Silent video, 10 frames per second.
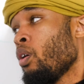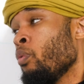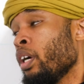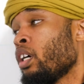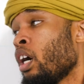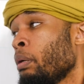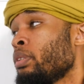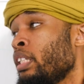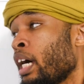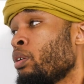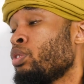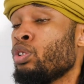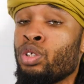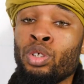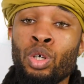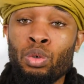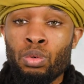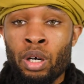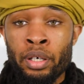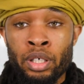when it comes down to
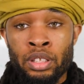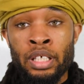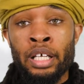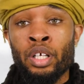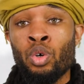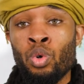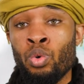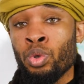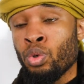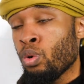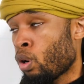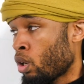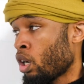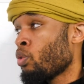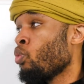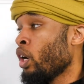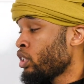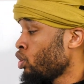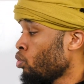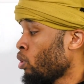you understanding who you are,
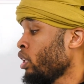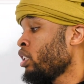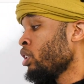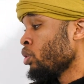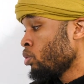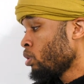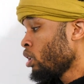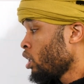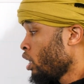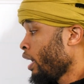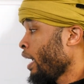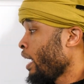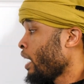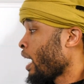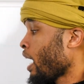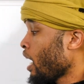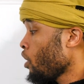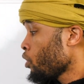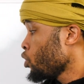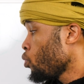what you want to do, and
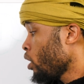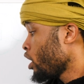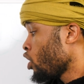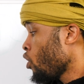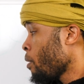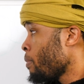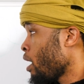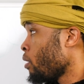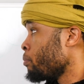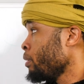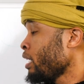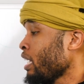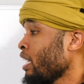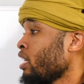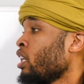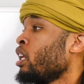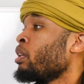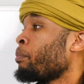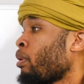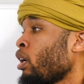how you want to go about being
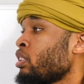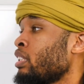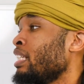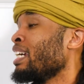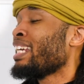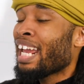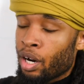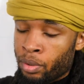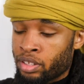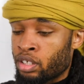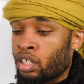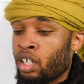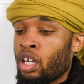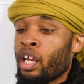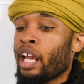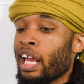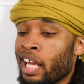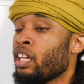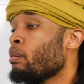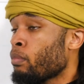the person, the character
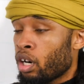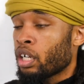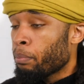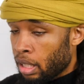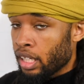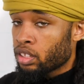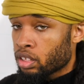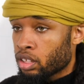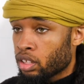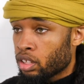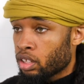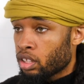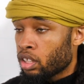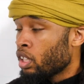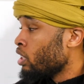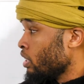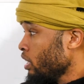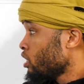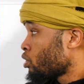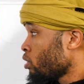in the marketplace,
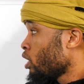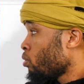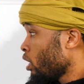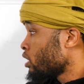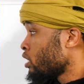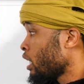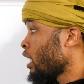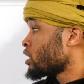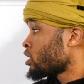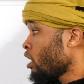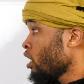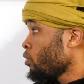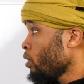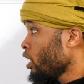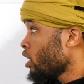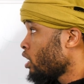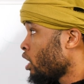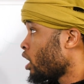these 3 questions that I started with,